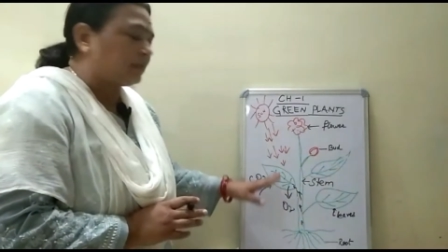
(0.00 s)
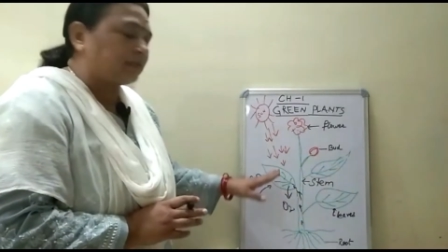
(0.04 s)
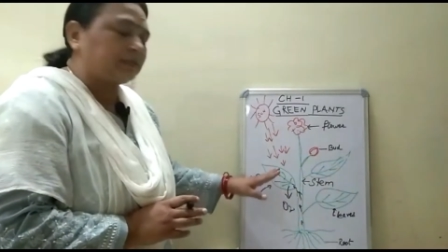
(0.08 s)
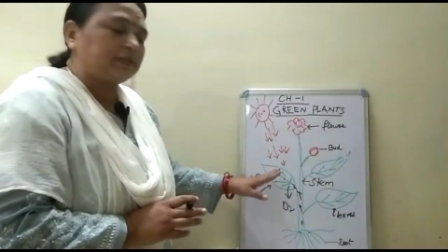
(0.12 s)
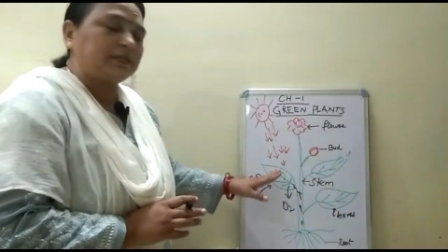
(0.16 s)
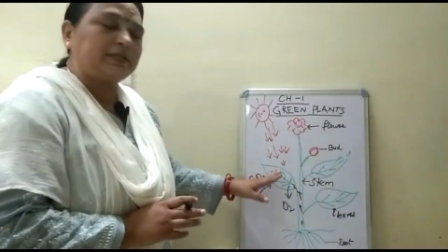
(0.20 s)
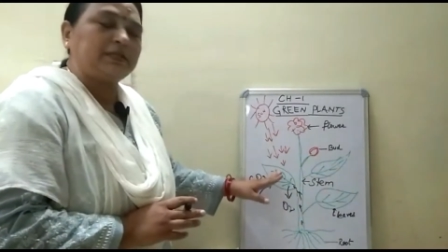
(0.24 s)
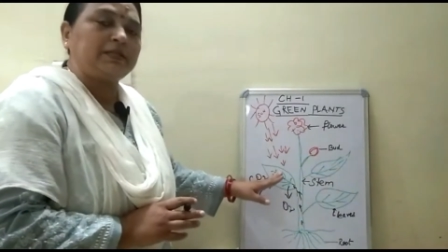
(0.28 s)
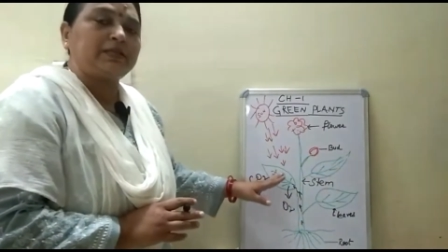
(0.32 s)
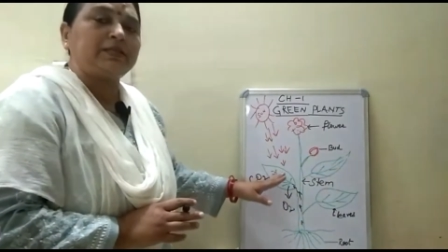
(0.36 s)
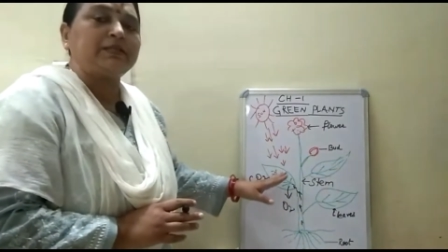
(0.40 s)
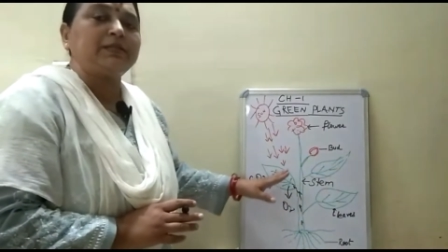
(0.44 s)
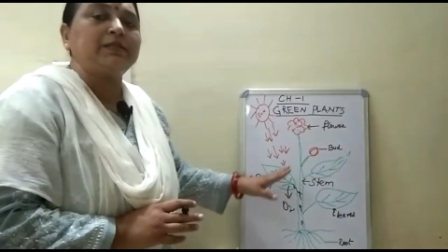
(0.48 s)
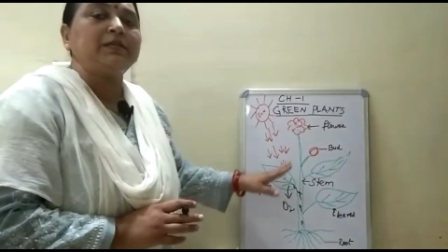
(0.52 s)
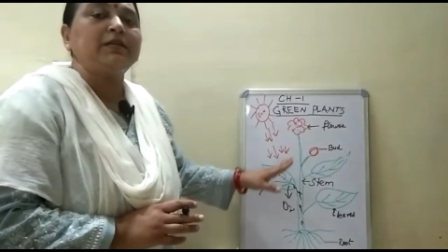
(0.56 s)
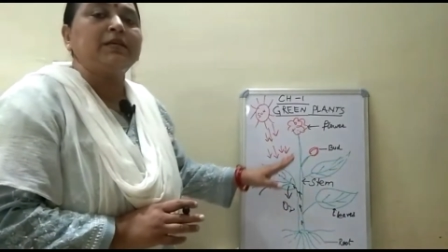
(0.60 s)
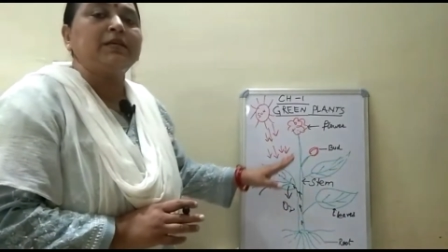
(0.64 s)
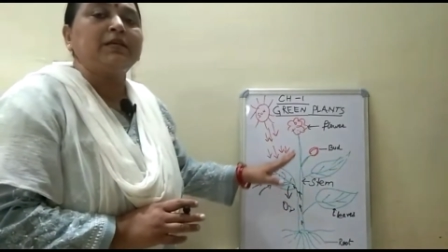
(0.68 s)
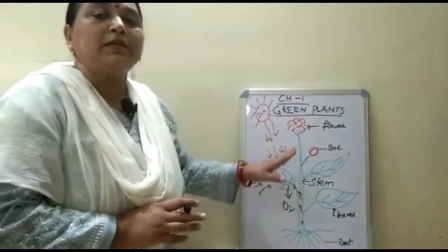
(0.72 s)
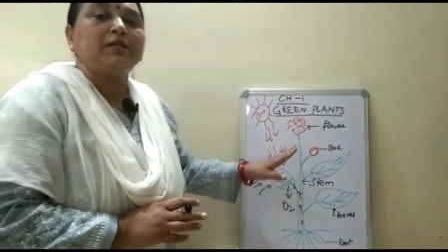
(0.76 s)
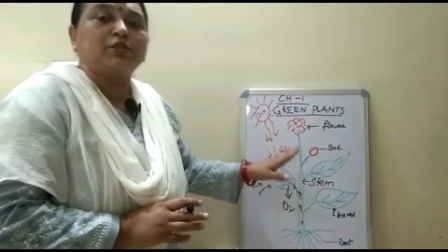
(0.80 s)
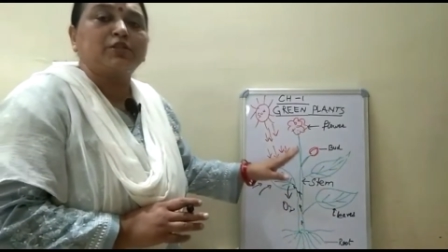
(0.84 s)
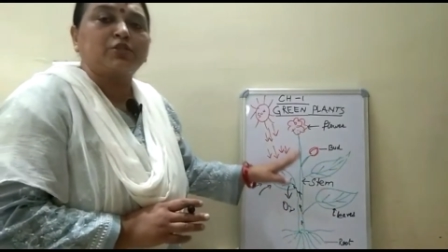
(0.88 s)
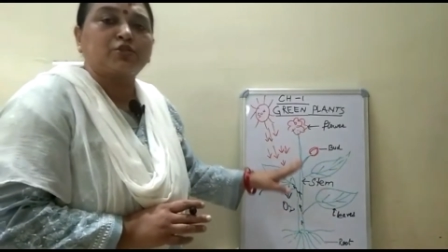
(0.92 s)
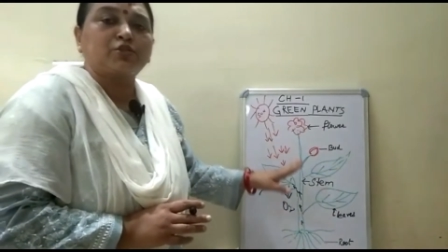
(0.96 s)
it is
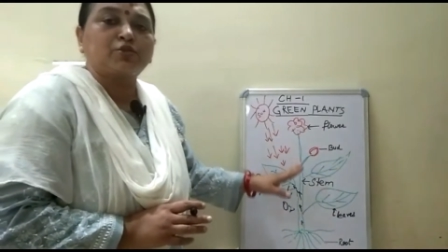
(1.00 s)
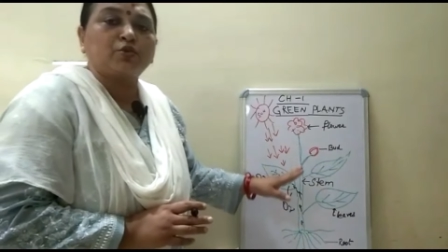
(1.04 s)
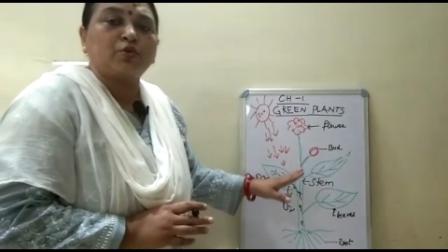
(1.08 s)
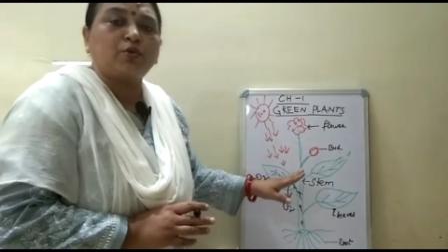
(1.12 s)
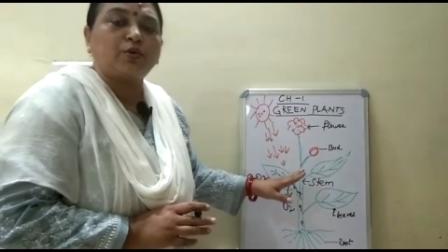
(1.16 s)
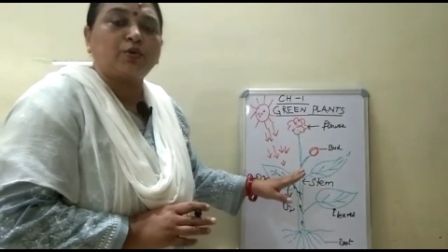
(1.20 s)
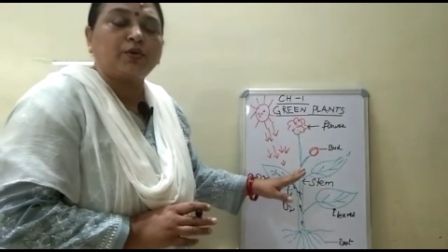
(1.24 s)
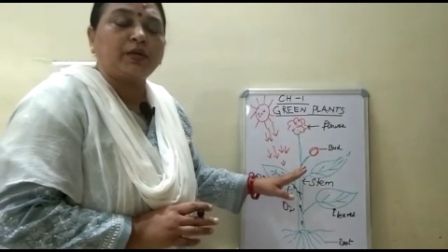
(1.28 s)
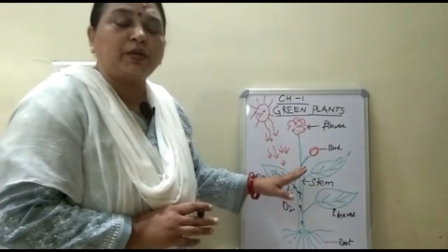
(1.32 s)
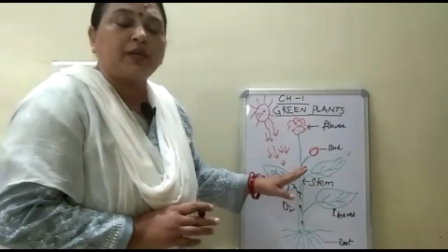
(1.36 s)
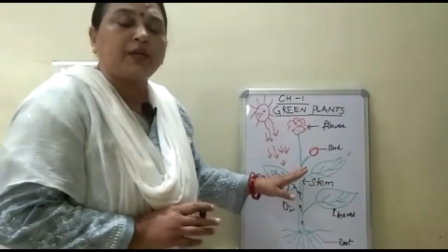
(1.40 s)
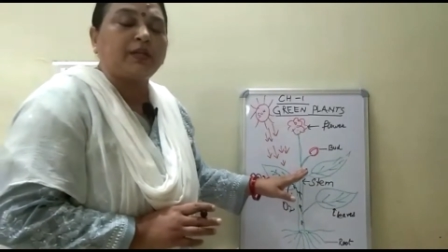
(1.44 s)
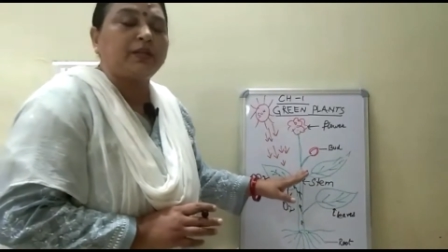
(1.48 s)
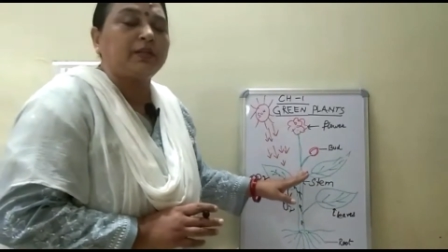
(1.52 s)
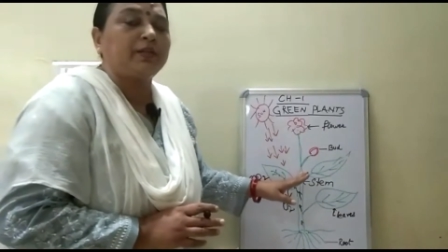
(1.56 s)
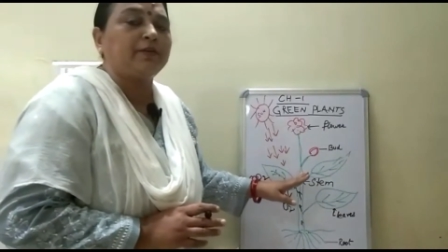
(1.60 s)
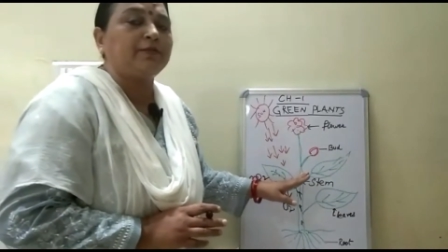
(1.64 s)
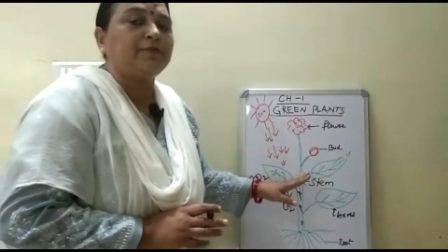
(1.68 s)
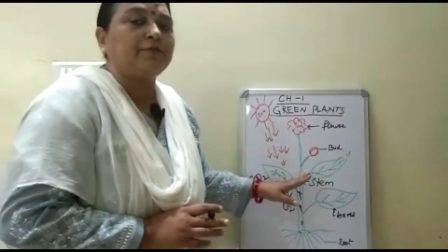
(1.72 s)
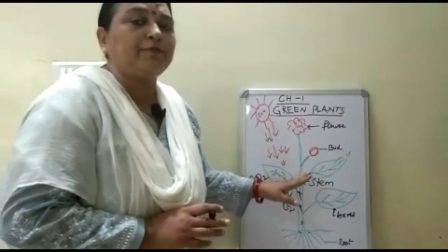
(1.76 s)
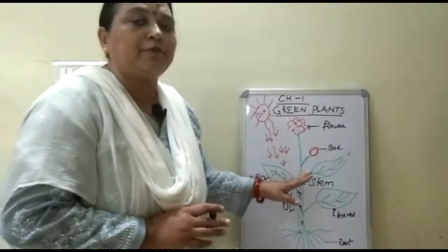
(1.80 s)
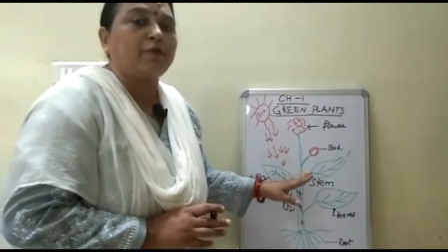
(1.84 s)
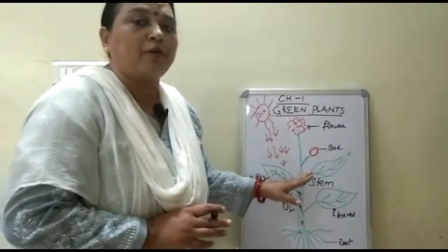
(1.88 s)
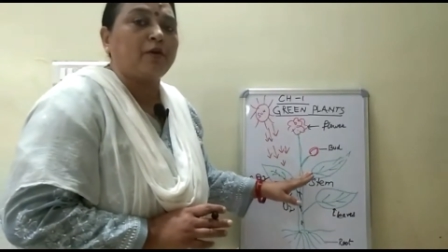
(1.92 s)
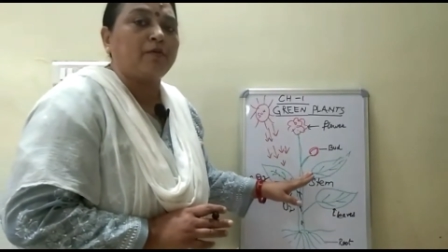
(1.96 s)
stored in the
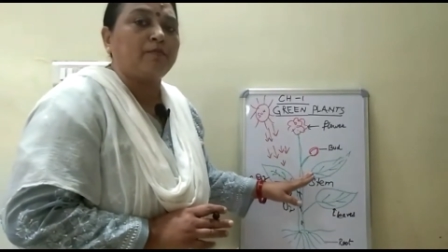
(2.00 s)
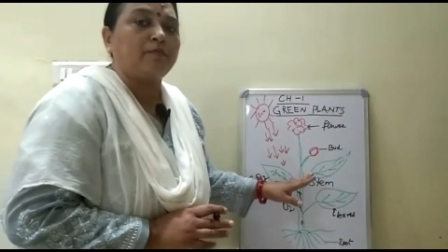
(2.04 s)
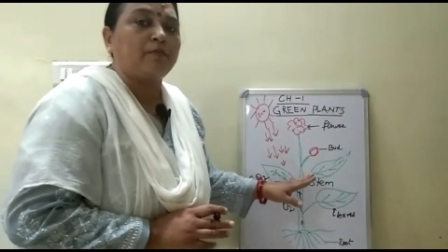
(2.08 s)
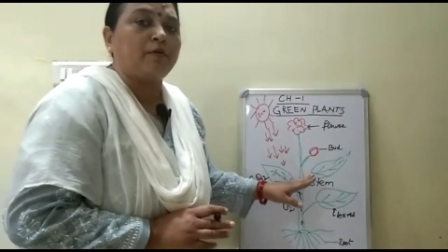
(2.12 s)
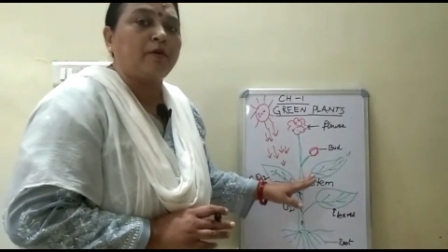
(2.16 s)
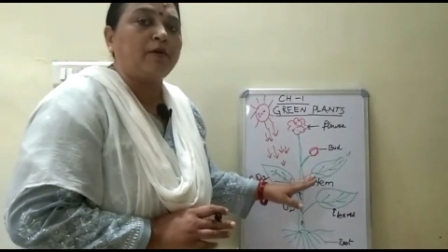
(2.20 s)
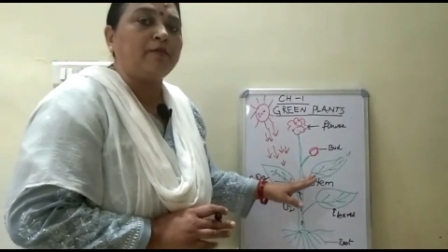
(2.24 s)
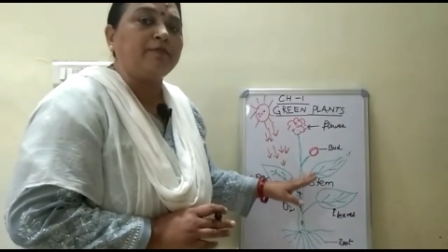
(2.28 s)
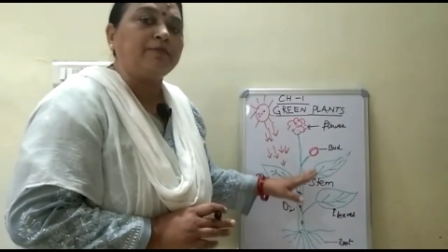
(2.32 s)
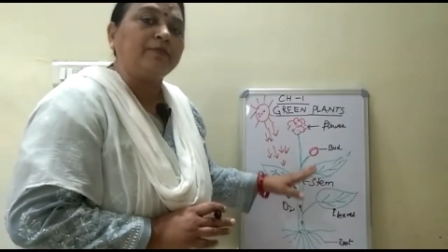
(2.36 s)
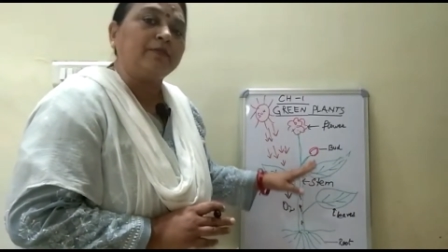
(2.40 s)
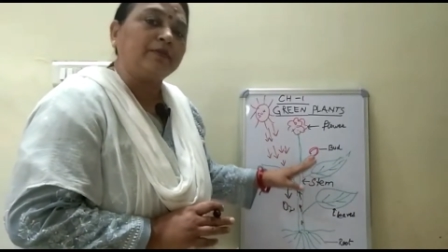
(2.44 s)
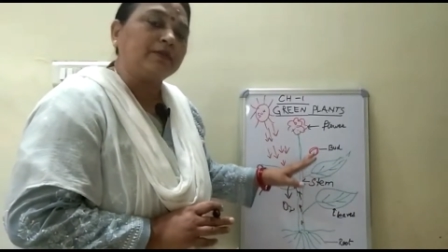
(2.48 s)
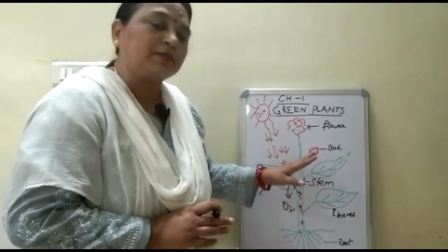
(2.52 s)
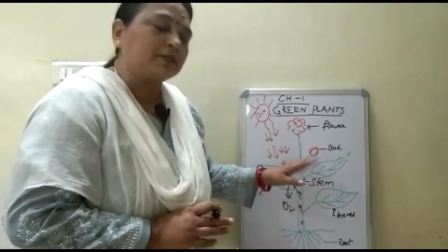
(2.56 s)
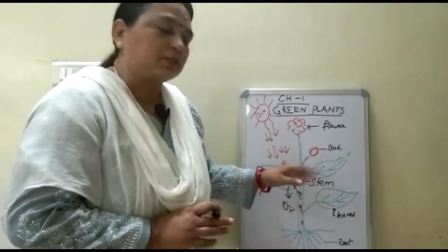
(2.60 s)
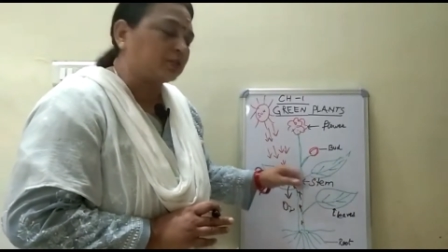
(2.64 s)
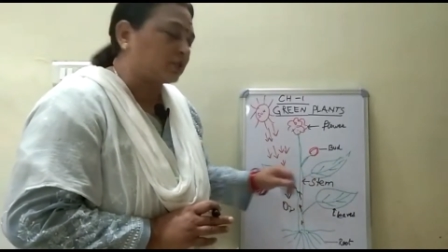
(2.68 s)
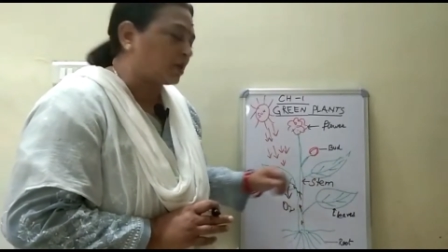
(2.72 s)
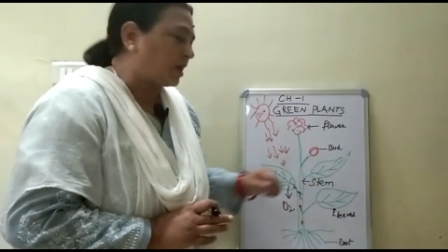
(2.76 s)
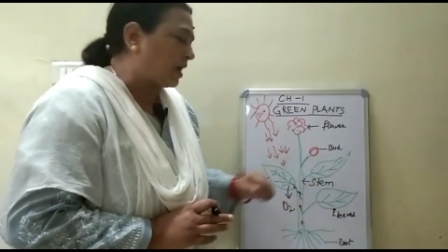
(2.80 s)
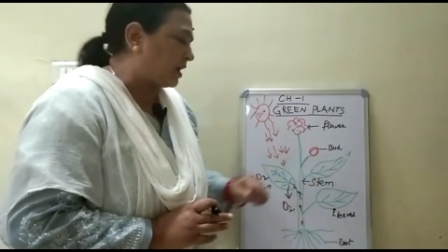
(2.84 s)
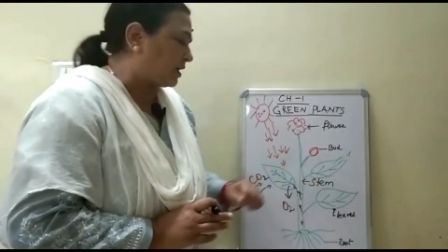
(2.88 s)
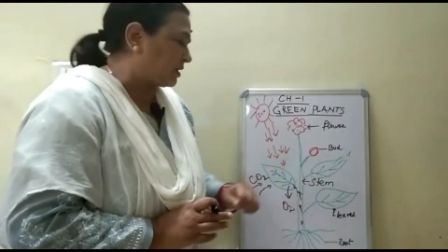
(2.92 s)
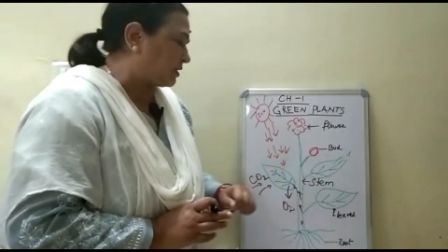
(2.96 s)
form of
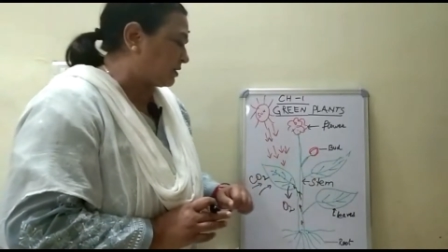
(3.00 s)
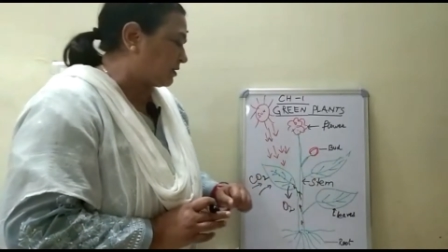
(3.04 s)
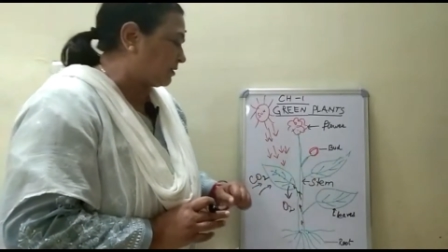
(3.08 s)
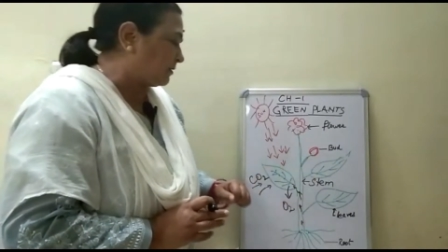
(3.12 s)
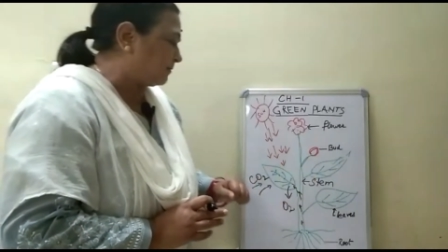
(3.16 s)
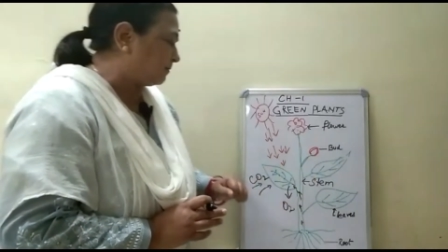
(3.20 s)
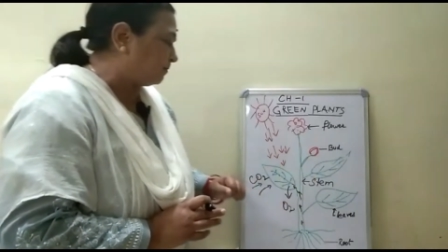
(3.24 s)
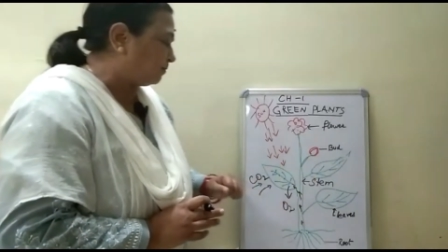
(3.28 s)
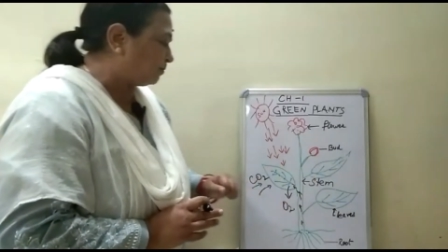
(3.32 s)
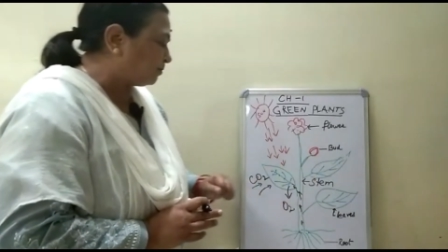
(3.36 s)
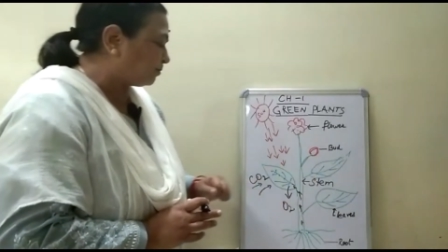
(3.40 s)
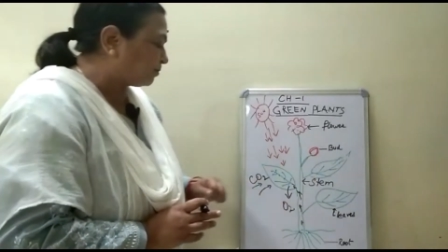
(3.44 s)
starch.